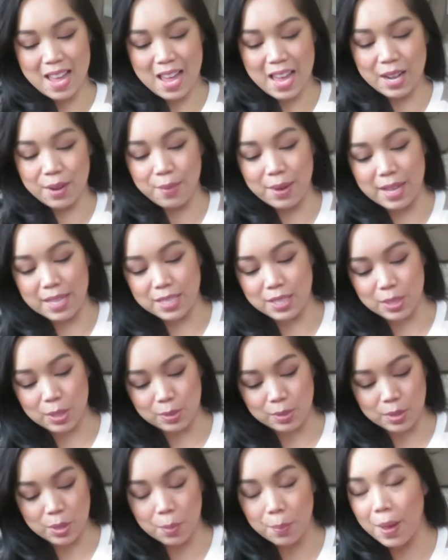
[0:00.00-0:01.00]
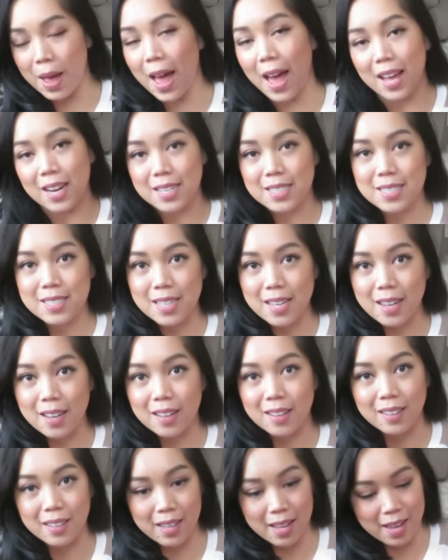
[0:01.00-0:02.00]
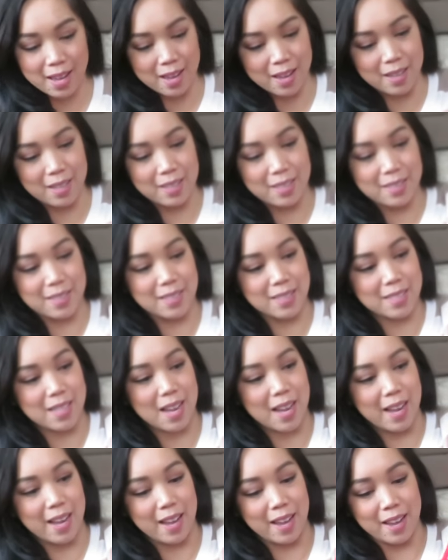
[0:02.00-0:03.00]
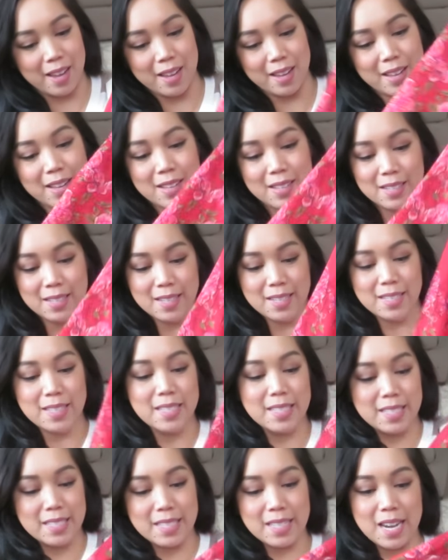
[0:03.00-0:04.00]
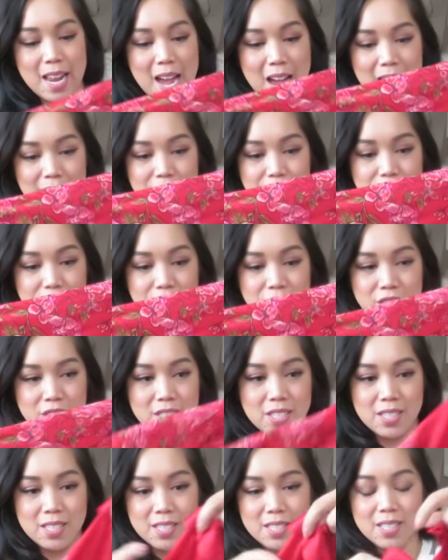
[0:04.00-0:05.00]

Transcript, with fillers: Anyway, so Soma had a sale and I snatched